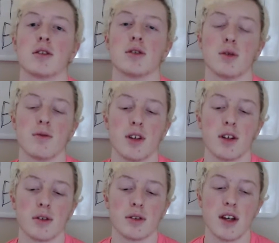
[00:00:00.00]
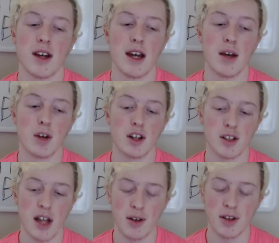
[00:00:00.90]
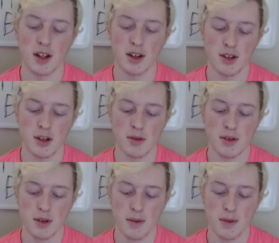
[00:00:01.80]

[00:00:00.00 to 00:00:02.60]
videos and watched countless other streamers.